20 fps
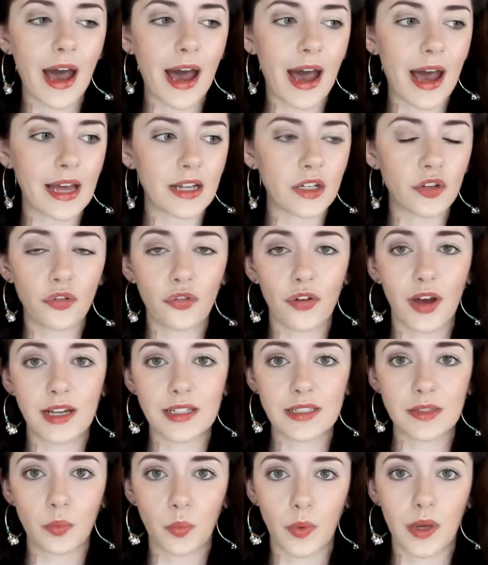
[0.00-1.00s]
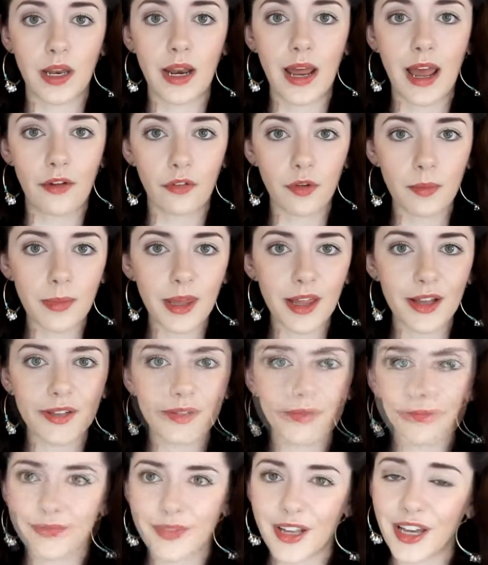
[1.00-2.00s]
and fat with every meal,
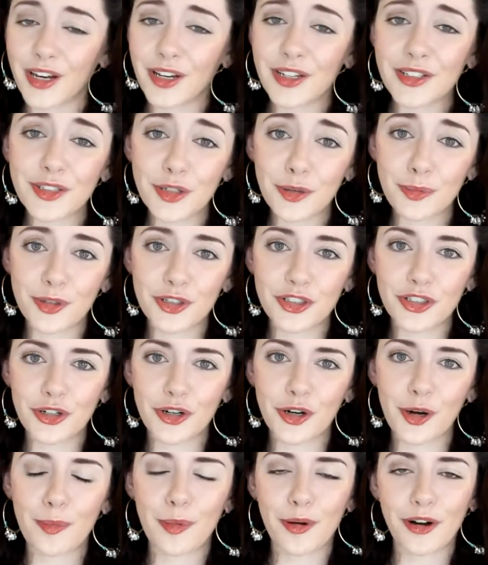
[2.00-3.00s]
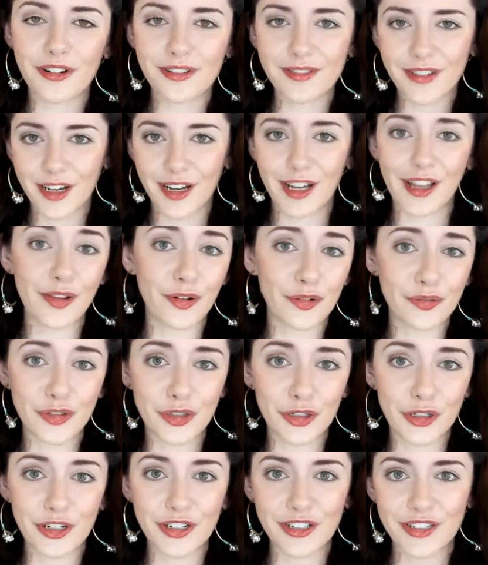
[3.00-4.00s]
and not too much sugar, but I love
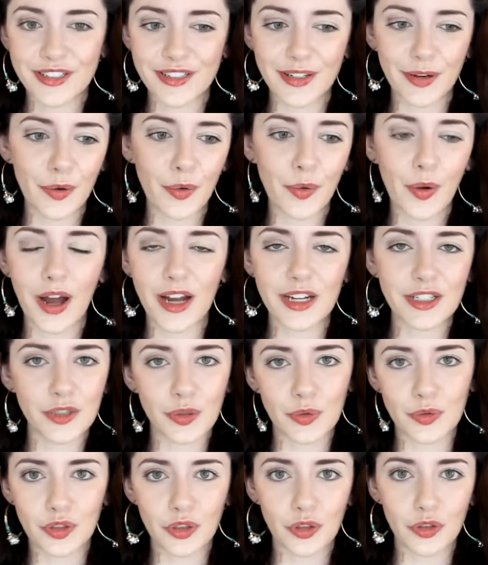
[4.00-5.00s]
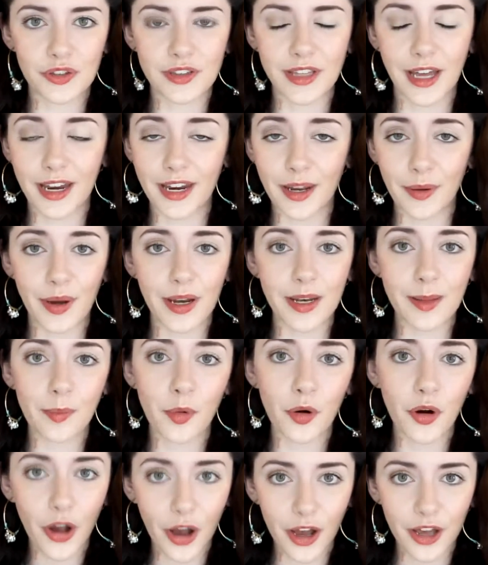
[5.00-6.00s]
sugar so I don't cut that out
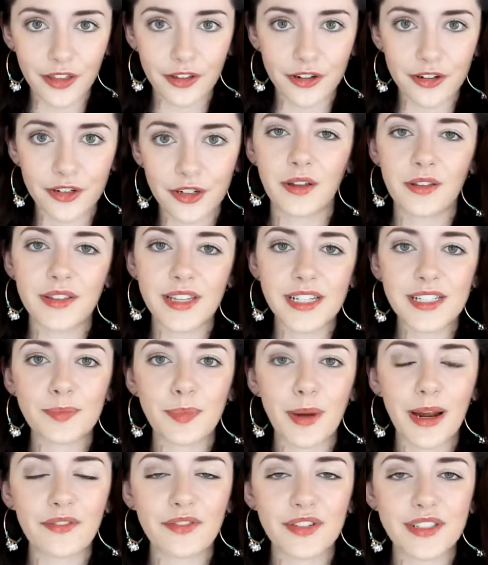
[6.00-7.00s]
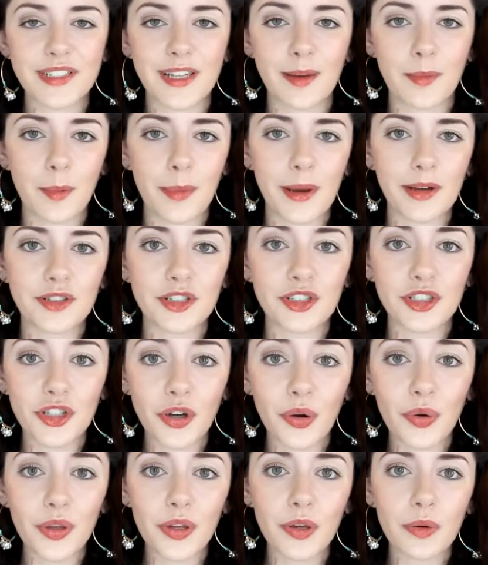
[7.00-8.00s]
anymore either. This breakfast that I'm about to
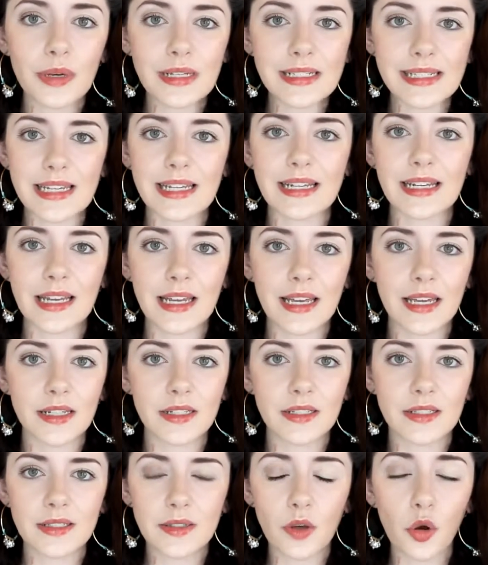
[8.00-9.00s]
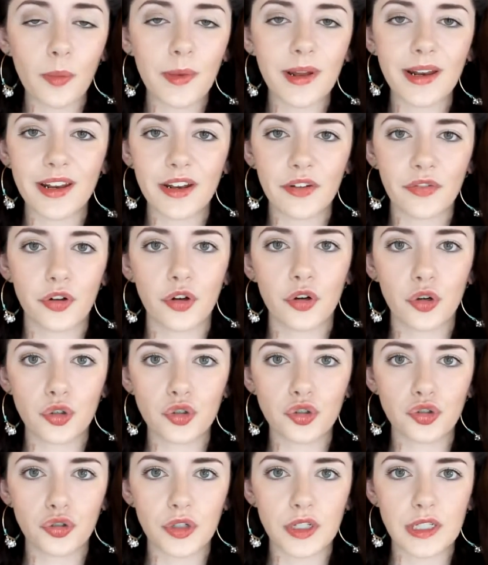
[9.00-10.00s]
show you is eating in so many different
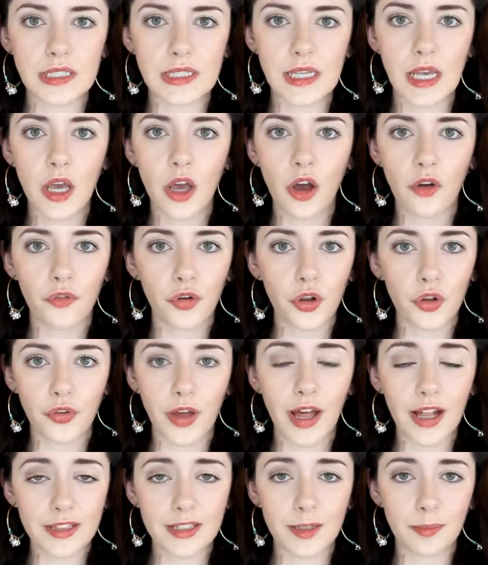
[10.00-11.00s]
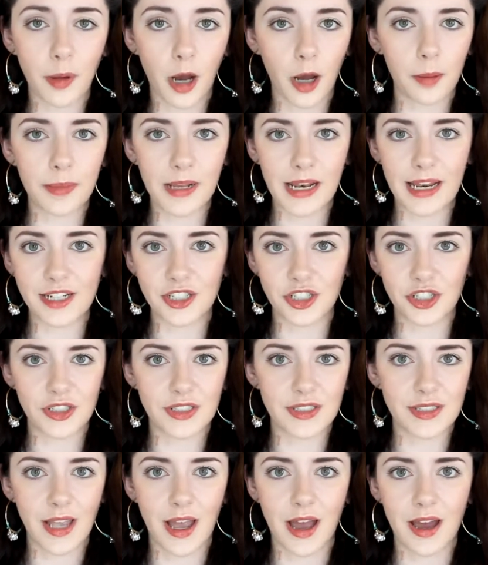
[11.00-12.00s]
countries full of healthy
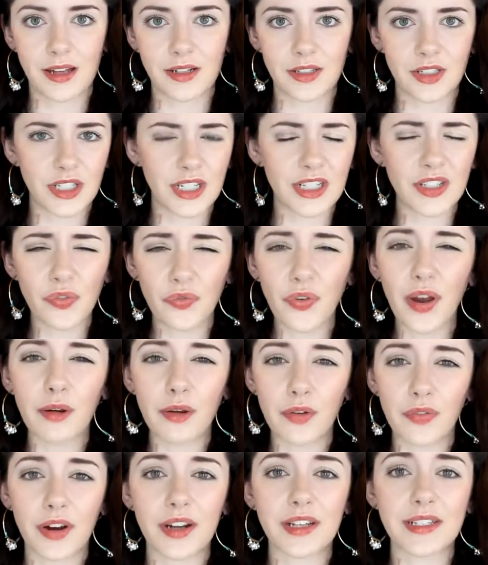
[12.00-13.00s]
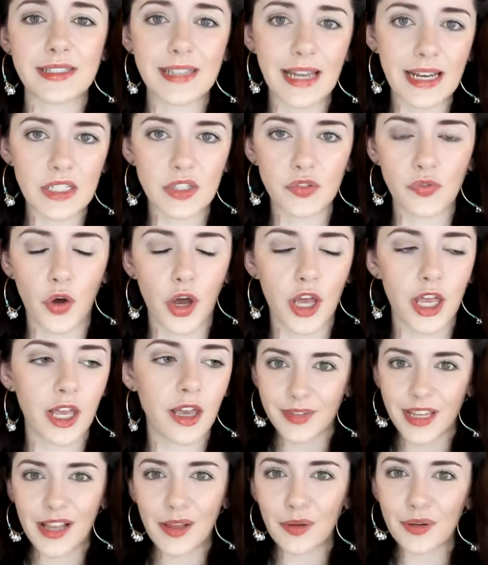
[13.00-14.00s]
populations and is very, very satisfying.
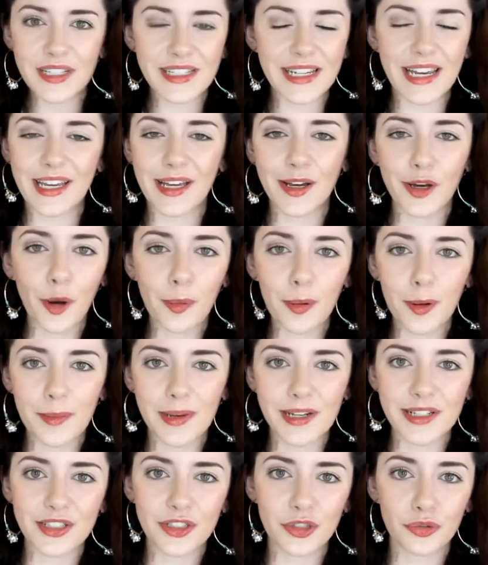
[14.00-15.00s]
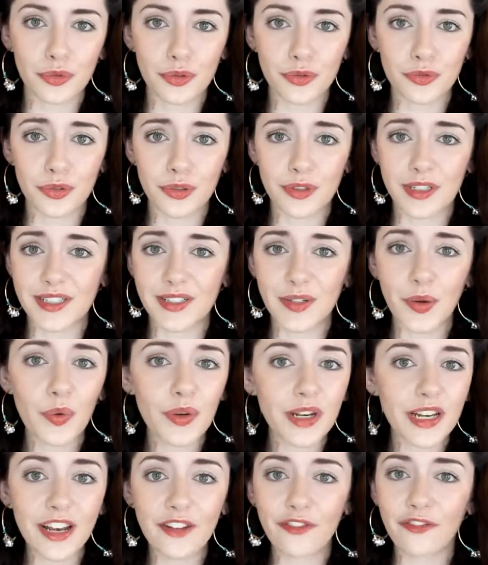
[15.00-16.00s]
It'll only take a couple of minutes to run through this. You
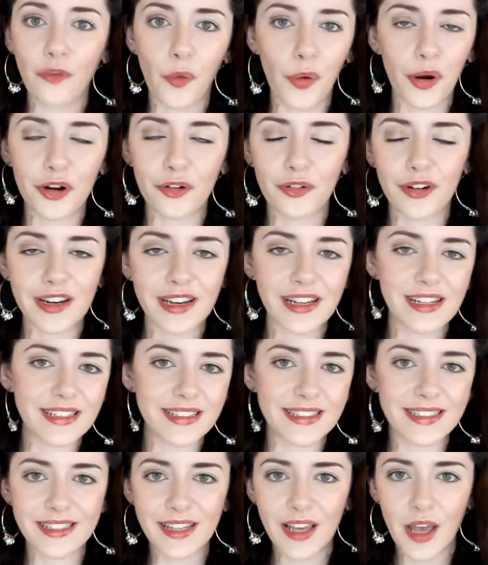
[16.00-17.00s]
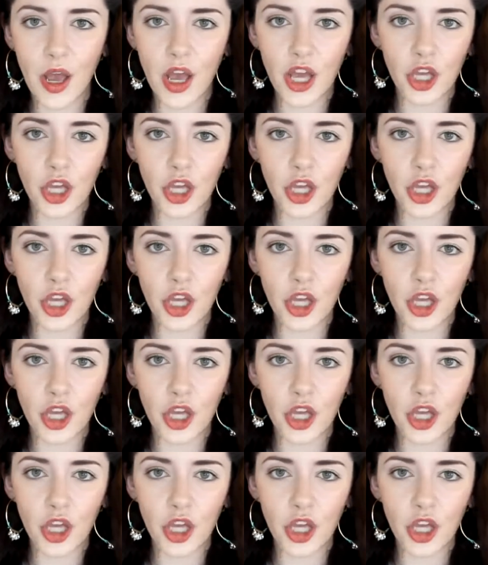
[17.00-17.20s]
only need 4 ingredients.